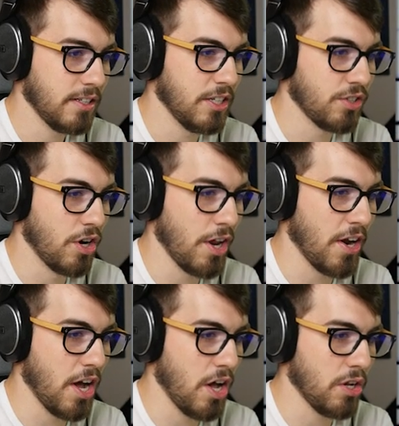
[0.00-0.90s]
He's heard it
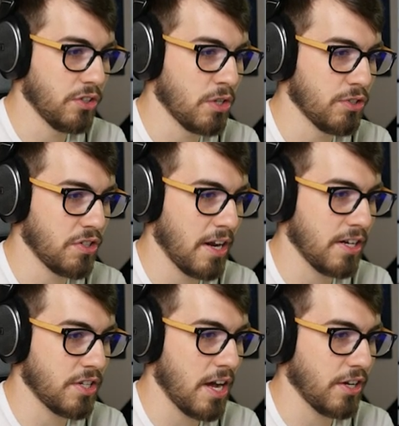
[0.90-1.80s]
all. Don't try
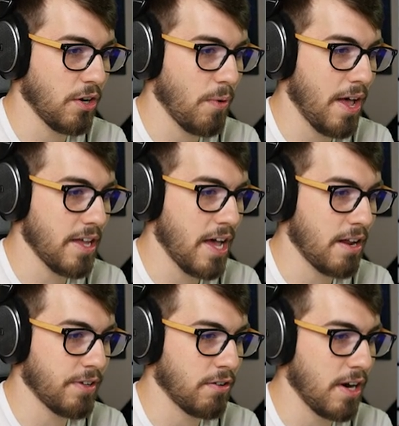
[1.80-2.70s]
to talk your way
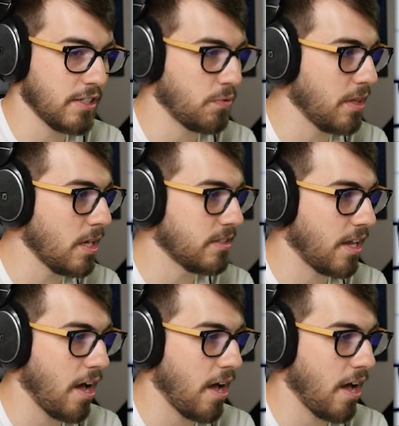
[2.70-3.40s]
out of an arrest with this